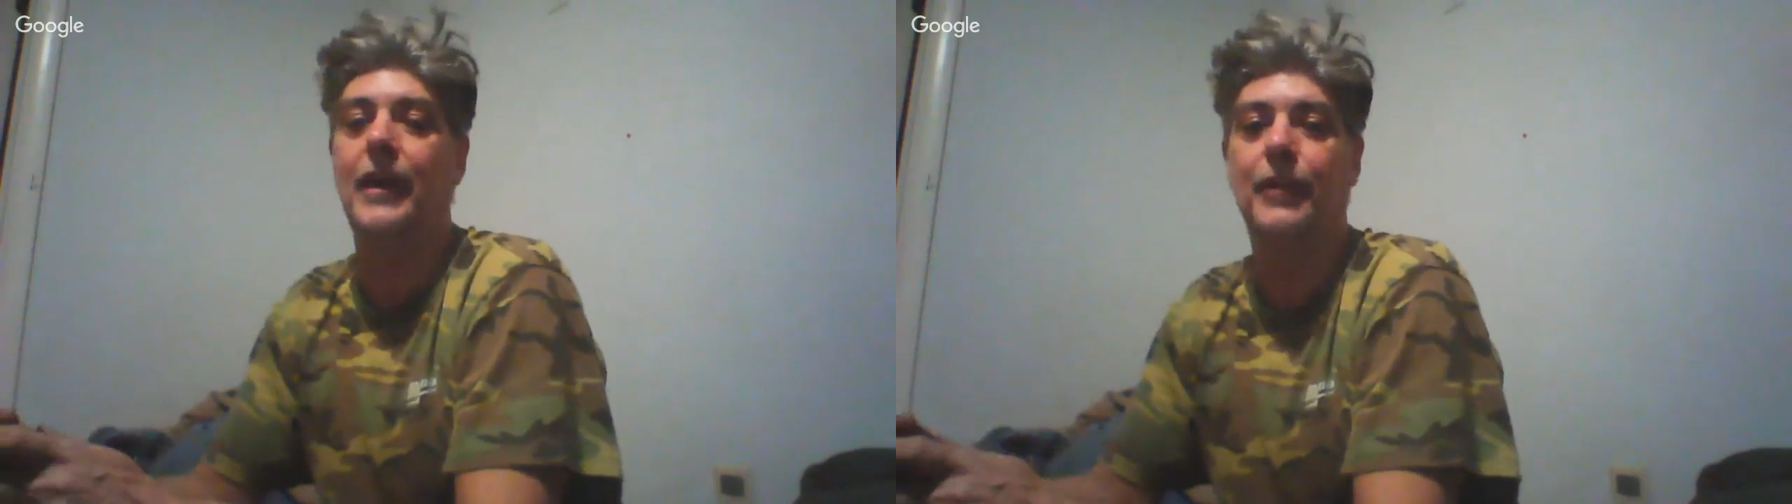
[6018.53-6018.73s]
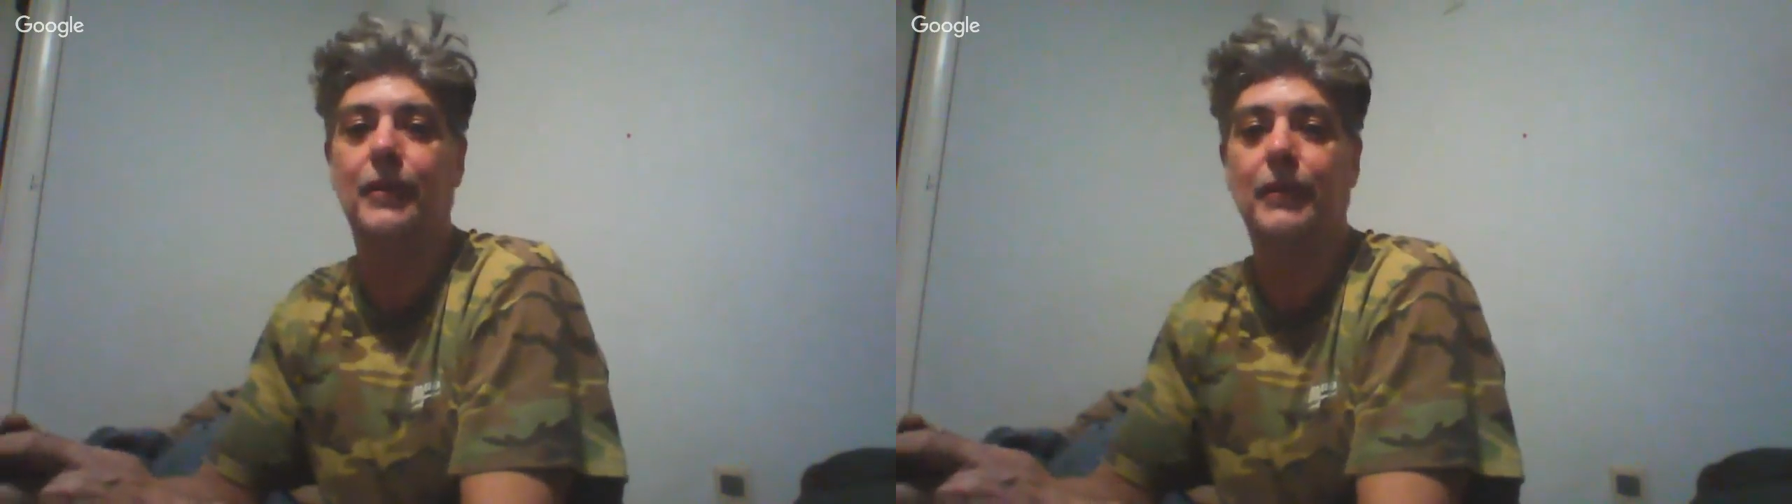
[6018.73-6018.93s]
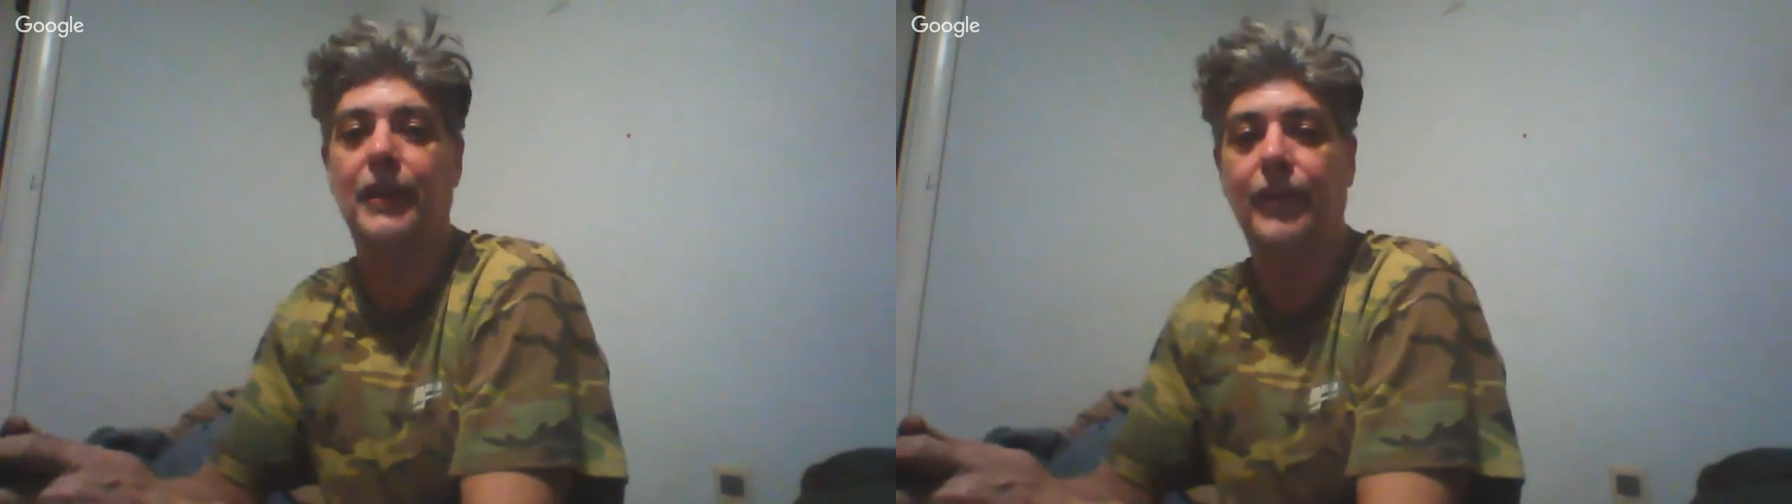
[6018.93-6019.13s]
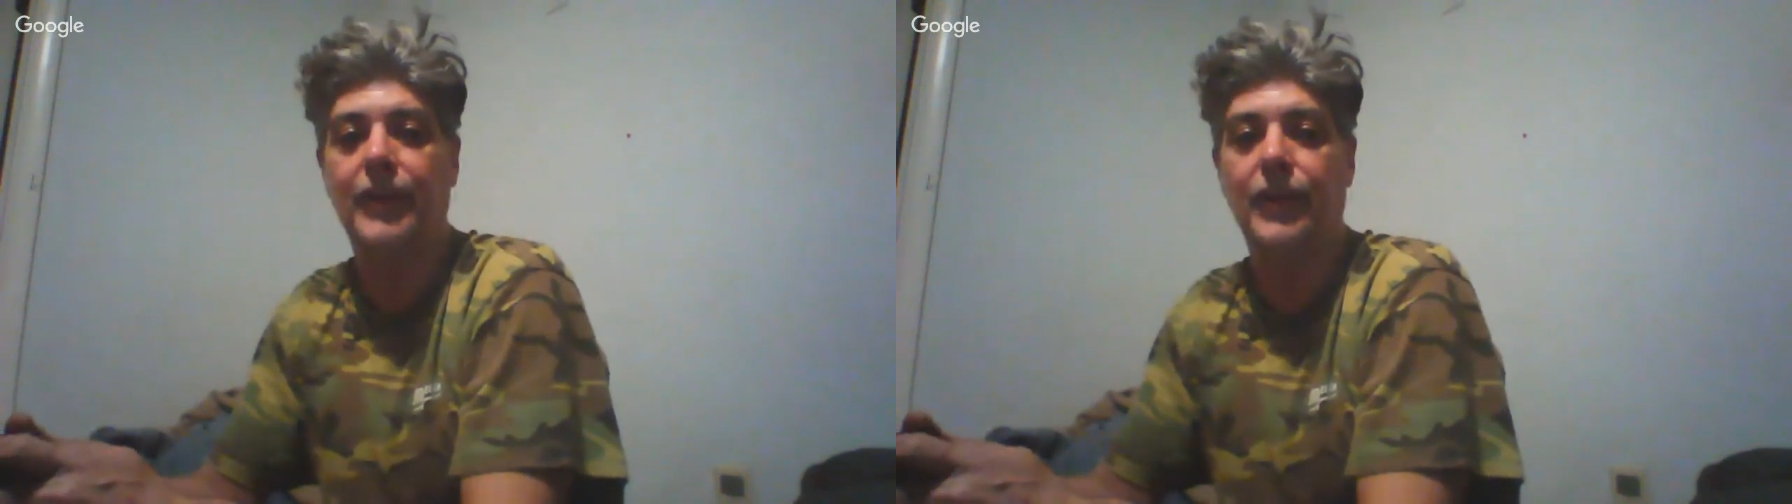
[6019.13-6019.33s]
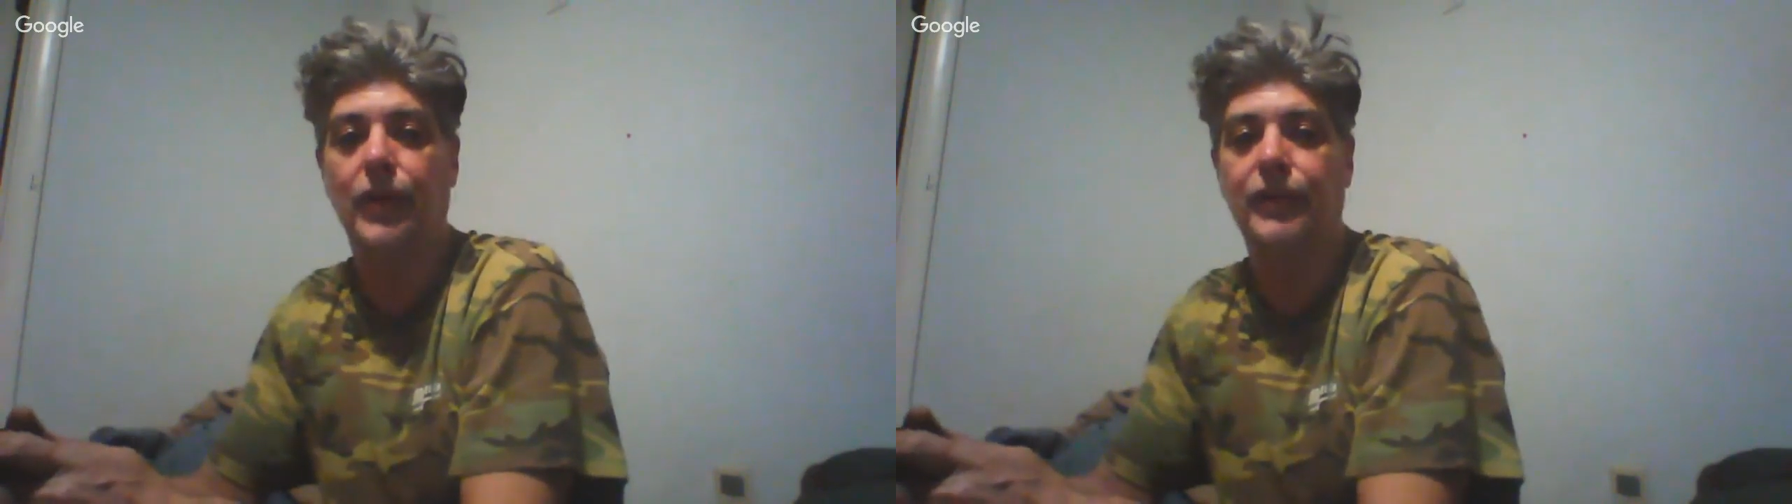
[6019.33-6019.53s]
I'm going to make
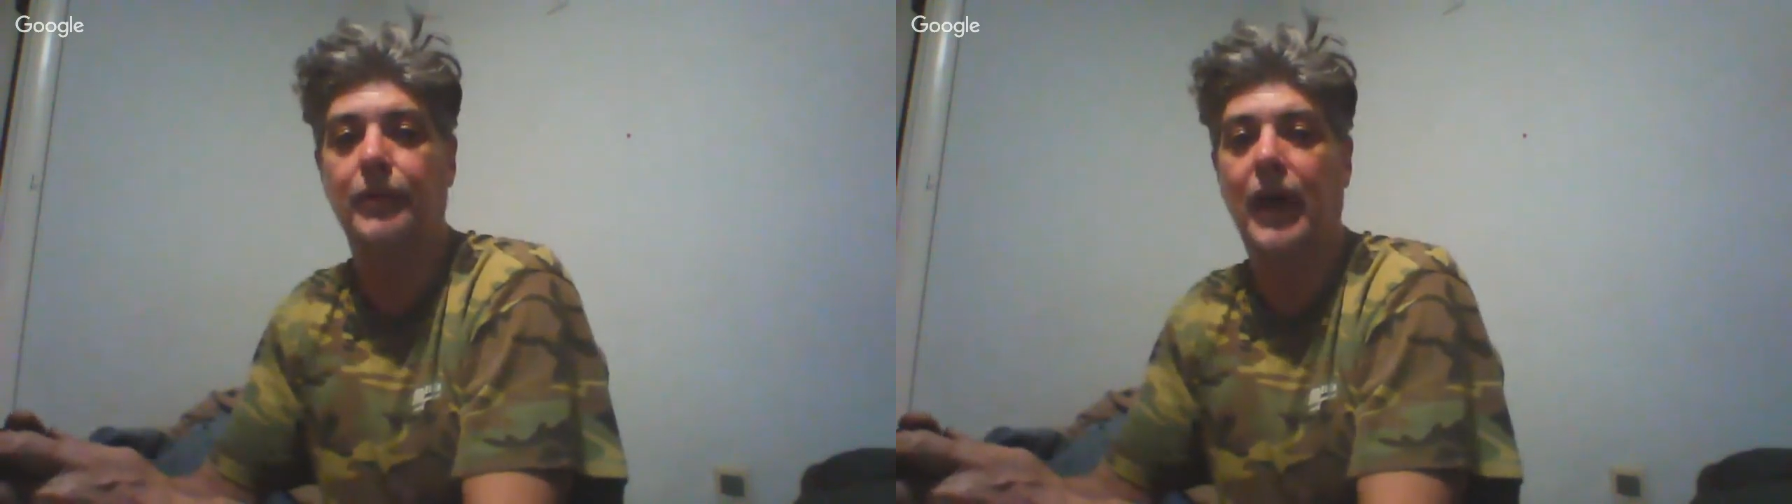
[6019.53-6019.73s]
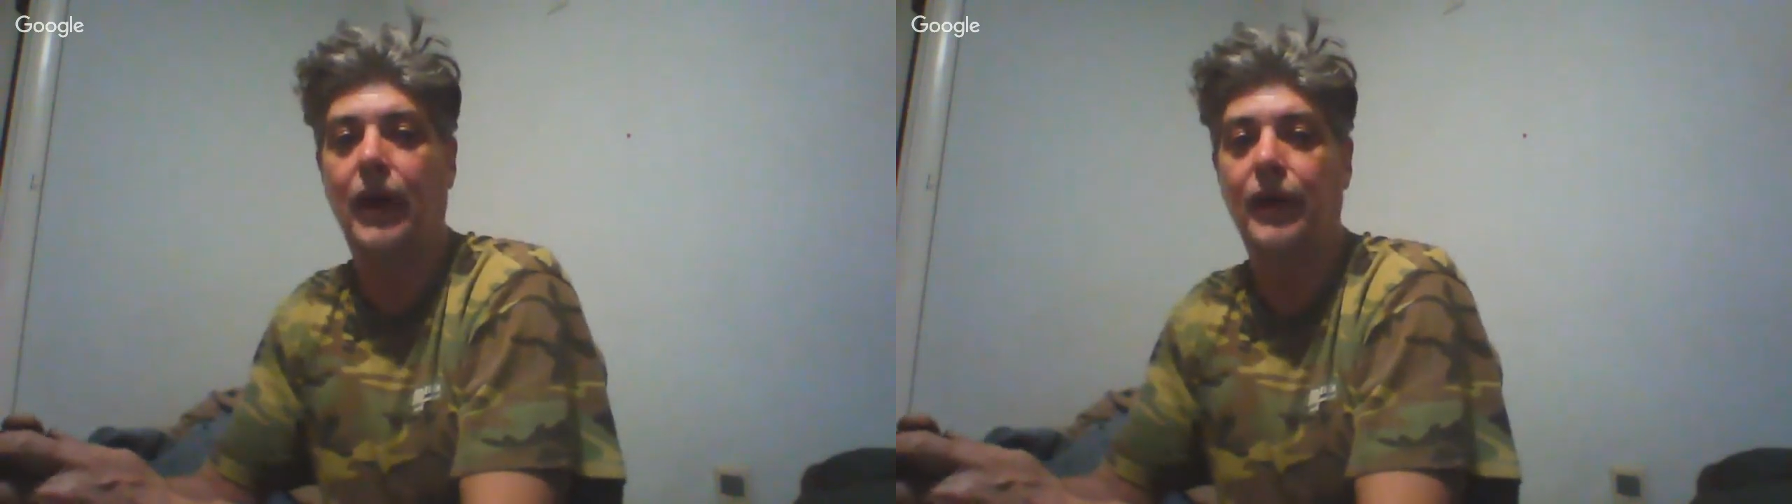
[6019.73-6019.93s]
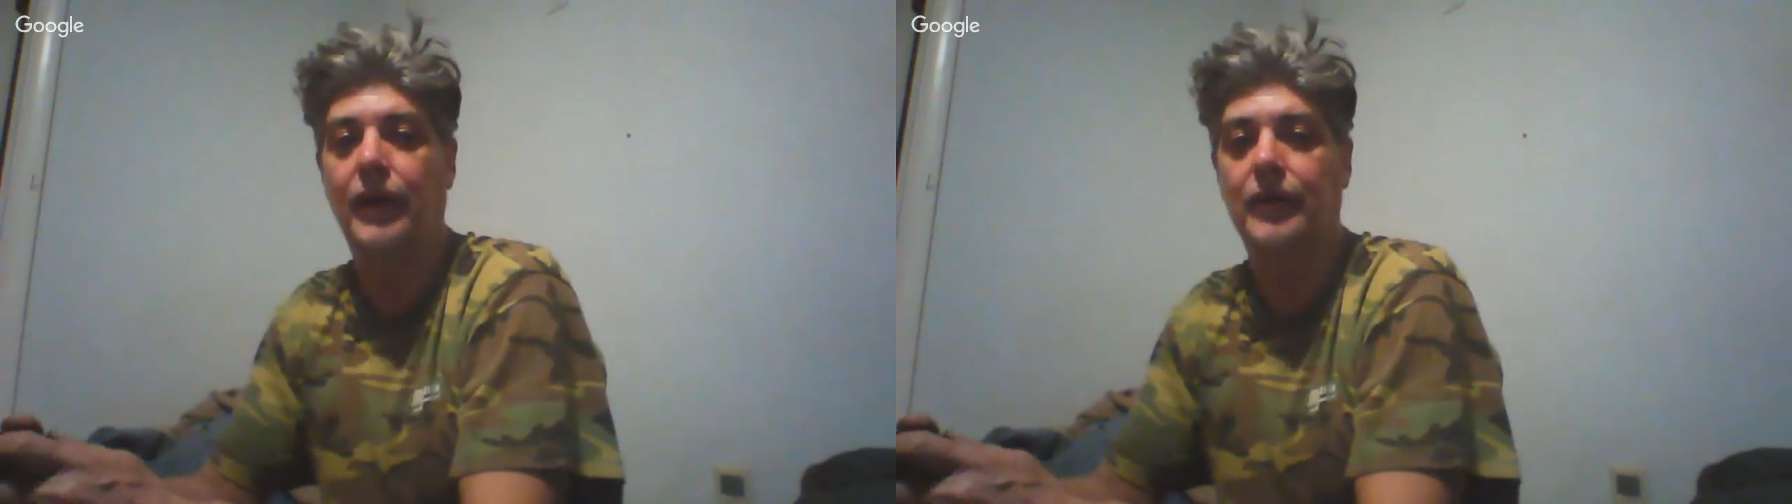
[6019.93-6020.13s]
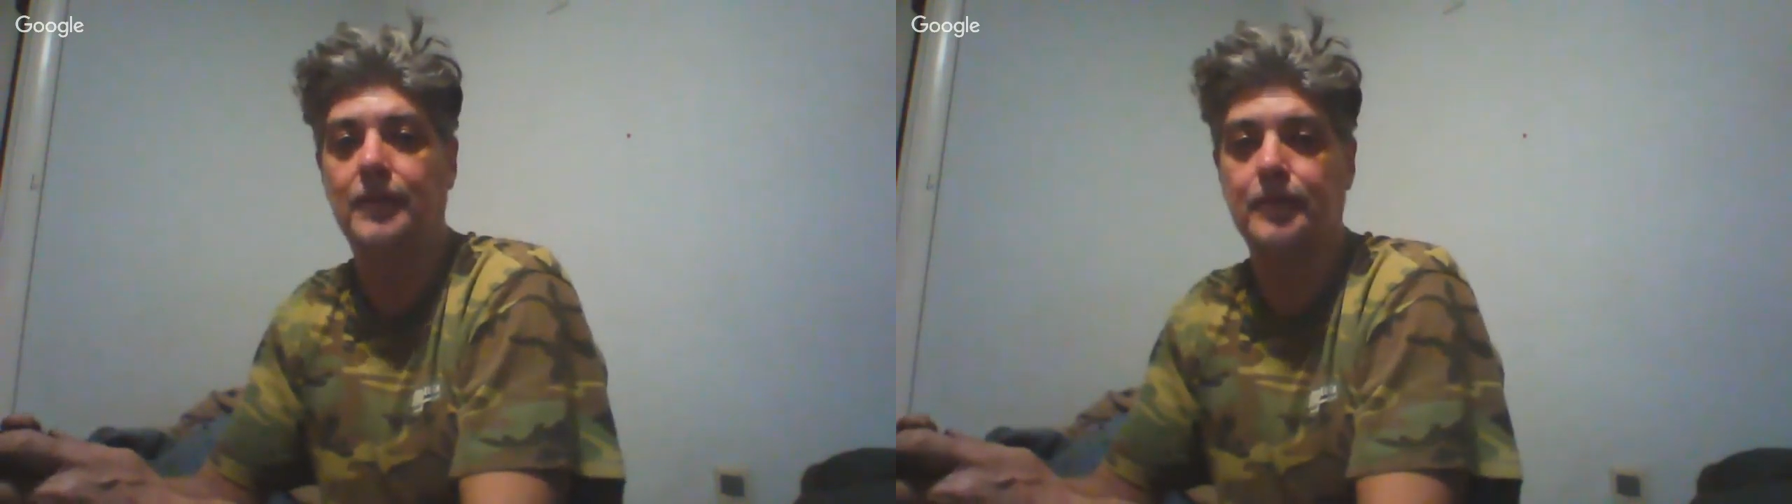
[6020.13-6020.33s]
videos about it.